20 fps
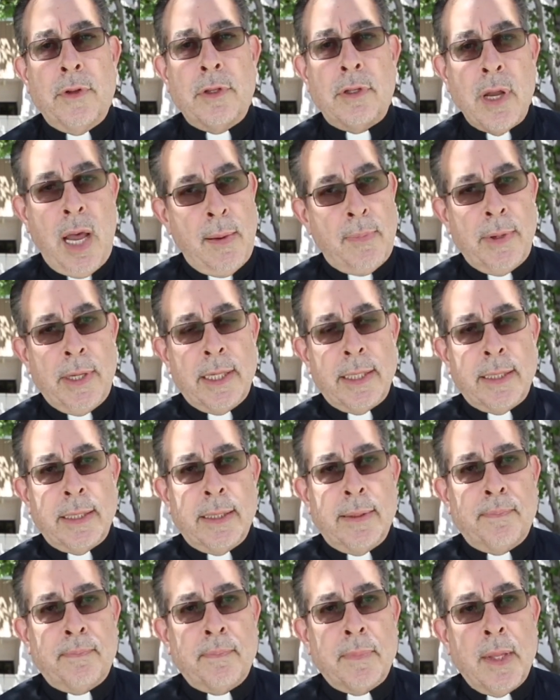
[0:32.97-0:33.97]

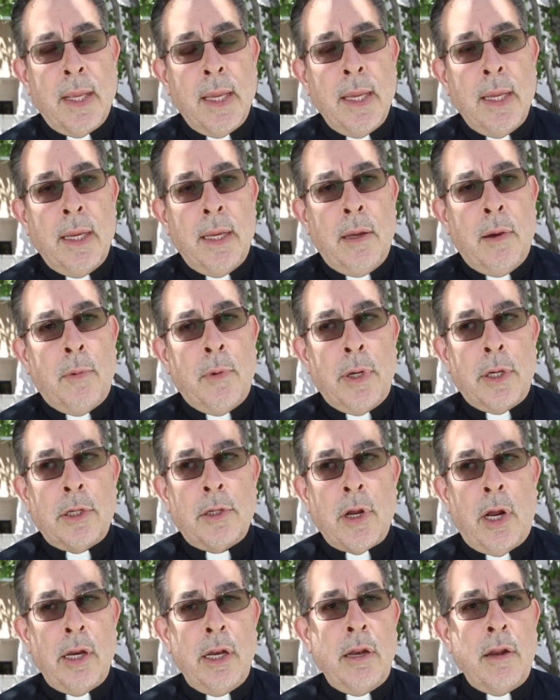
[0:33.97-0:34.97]
topics. We're
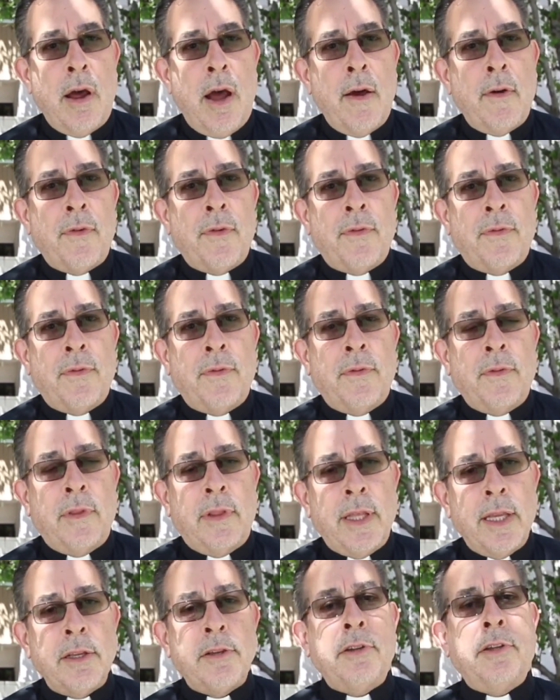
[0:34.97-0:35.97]
starting off
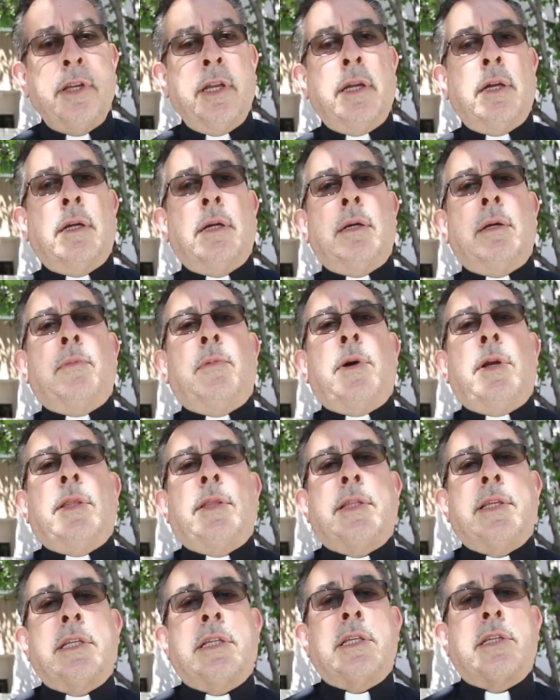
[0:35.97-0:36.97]
this year
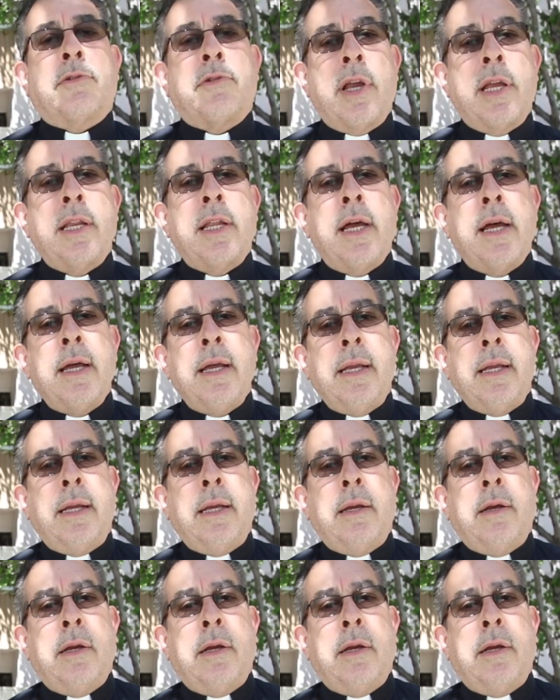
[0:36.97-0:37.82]
with the Strena,